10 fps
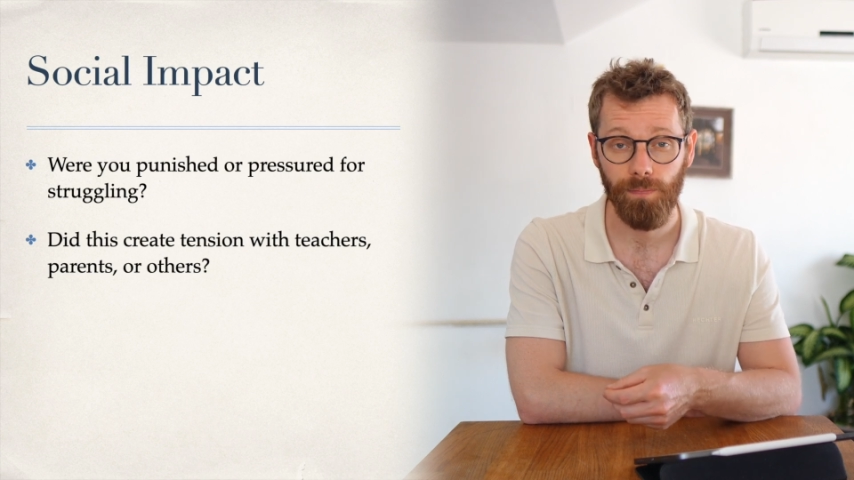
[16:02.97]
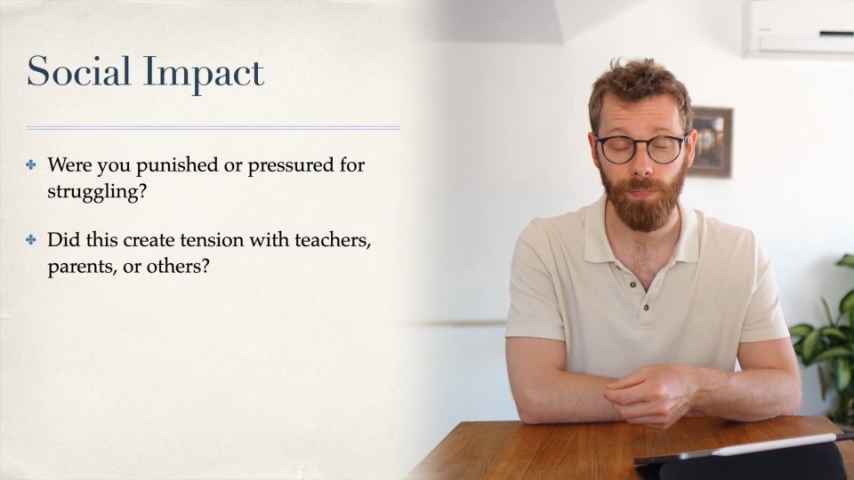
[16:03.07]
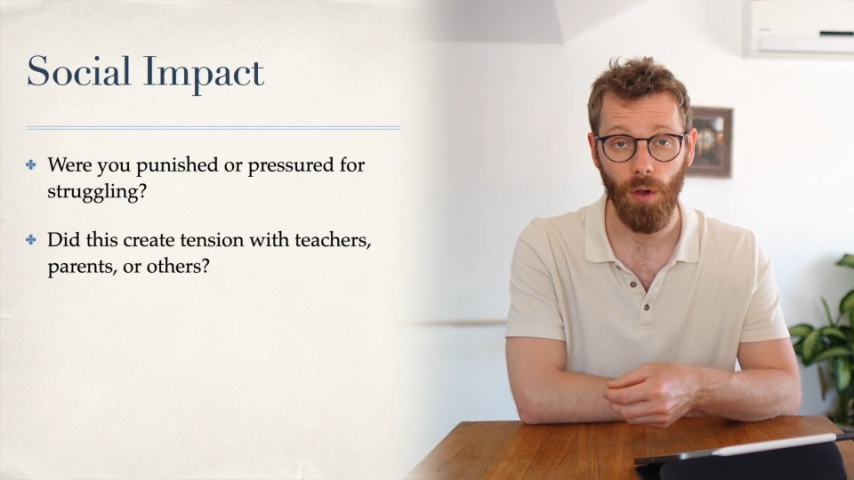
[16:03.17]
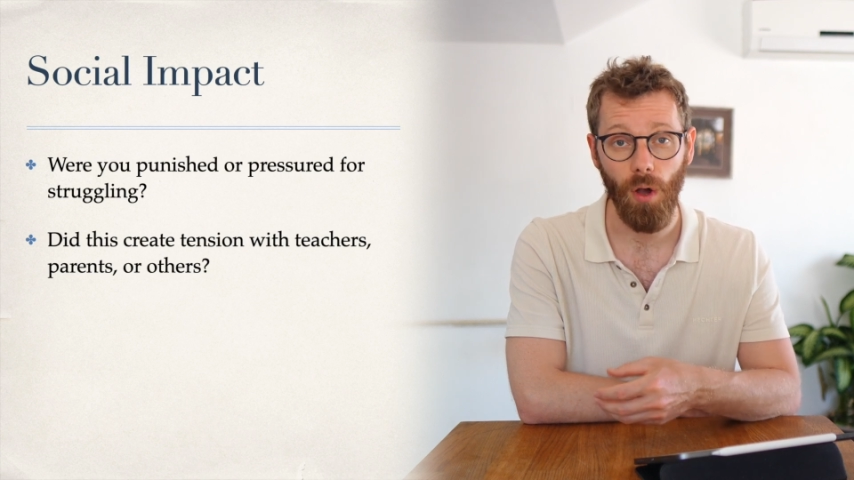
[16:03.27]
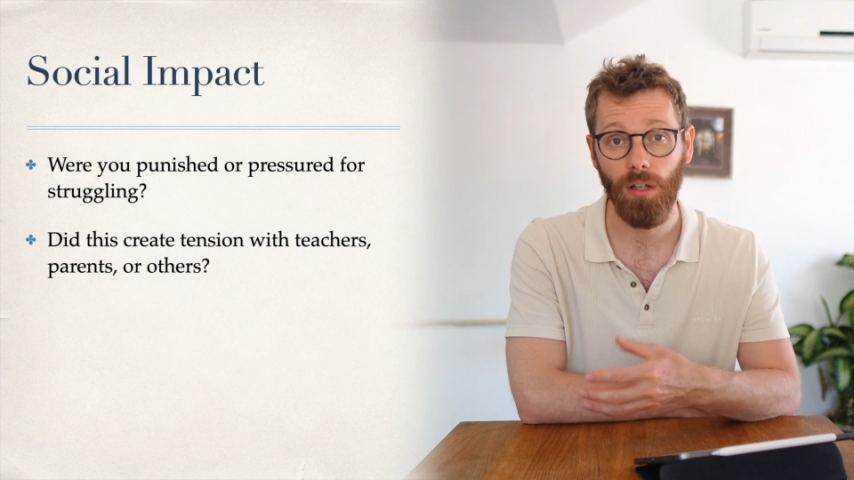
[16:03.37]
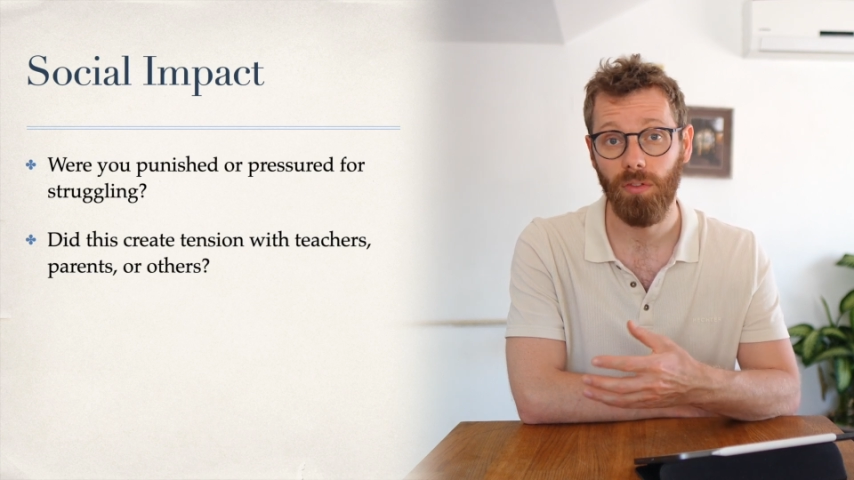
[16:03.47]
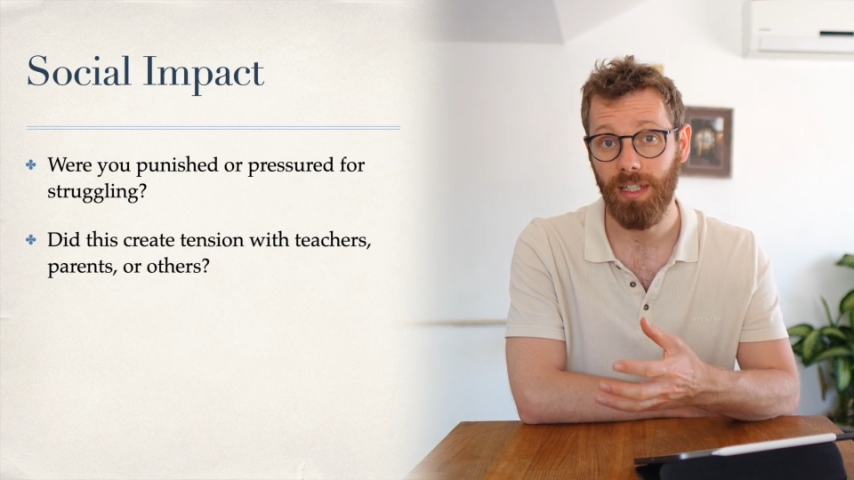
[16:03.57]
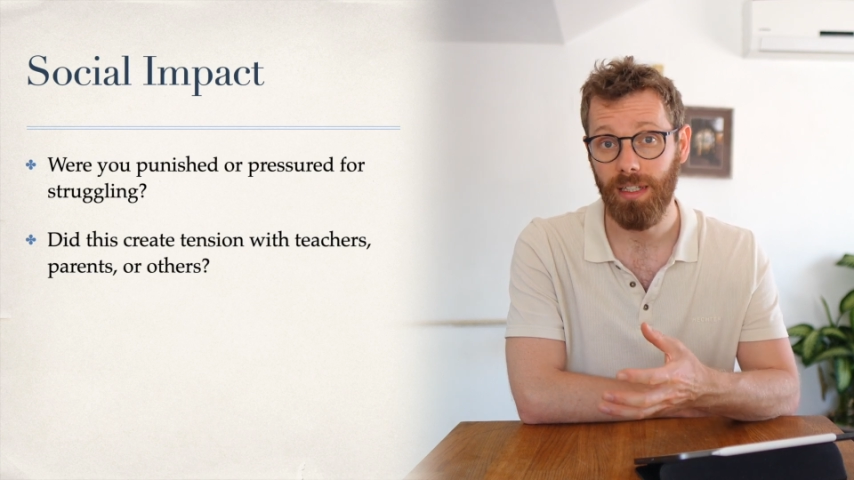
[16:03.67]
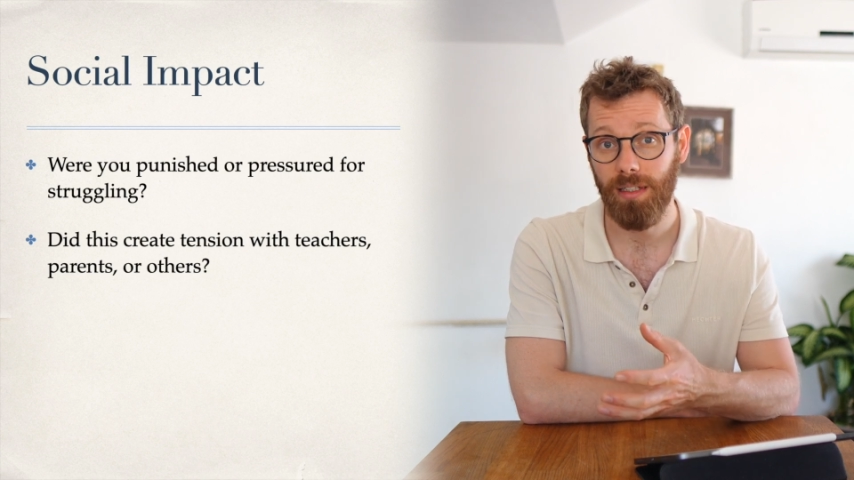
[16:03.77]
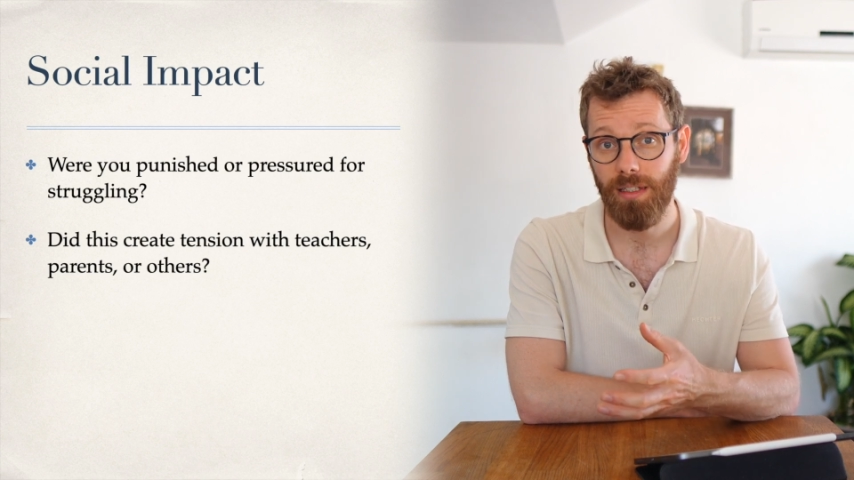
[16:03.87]
Now, all of
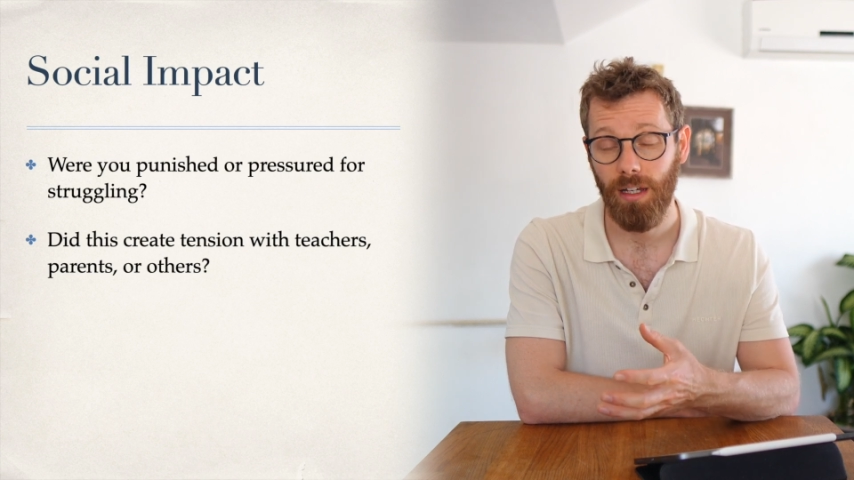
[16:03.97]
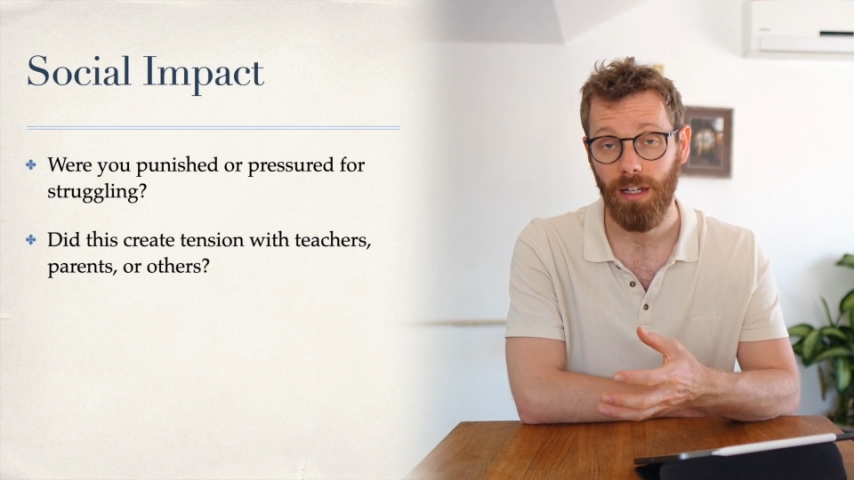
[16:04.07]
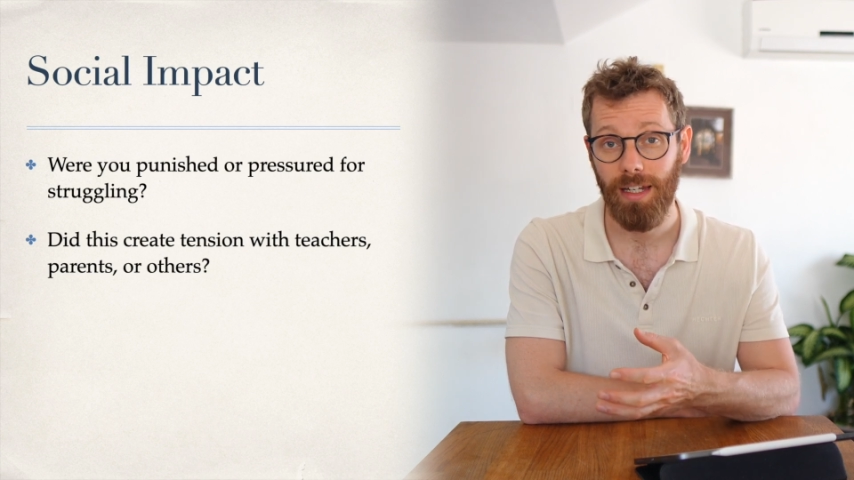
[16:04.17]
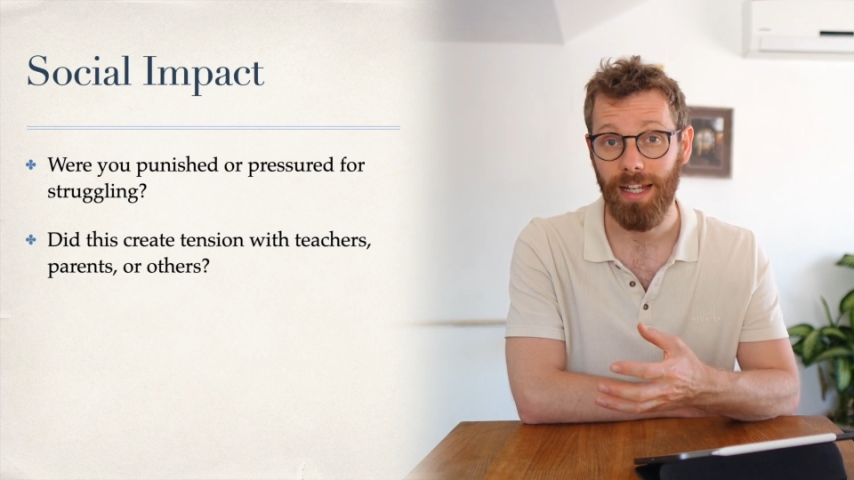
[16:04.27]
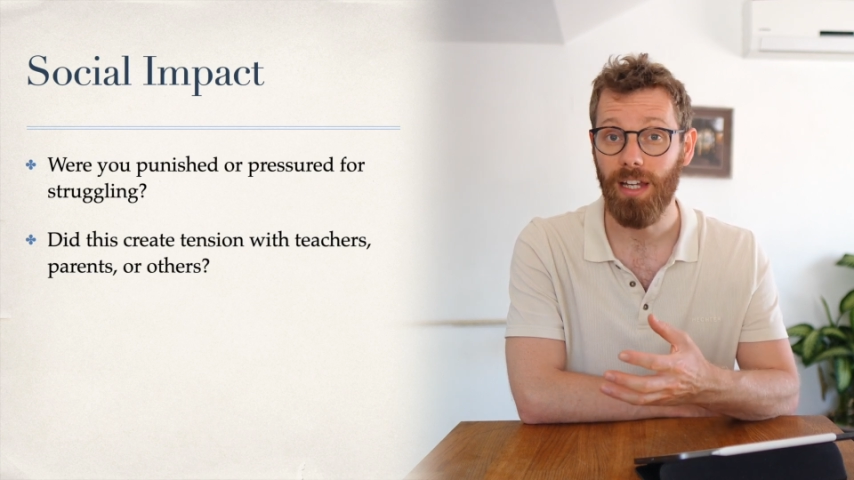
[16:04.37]
this tends